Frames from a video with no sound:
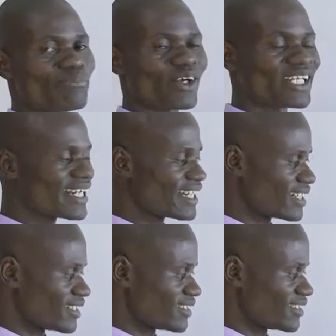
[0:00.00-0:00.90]

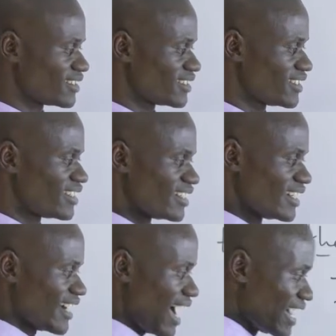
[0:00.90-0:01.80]
bordering?
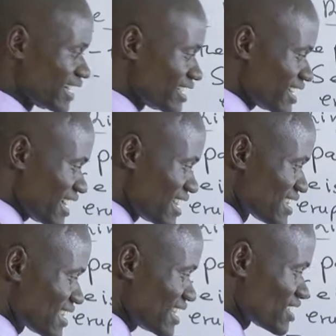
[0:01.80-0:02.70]
And
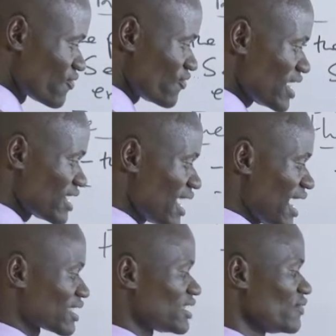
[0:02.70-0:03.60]
is it very
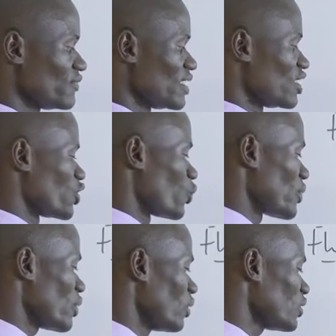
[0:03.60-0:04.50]
active?
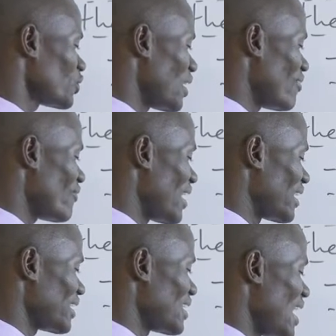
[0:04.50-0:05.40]
We also have
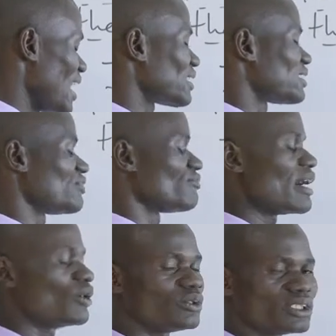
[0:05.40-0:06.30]
another active
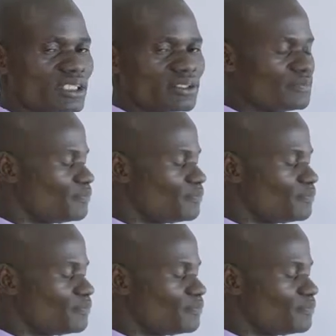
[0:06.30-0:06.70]
mountain,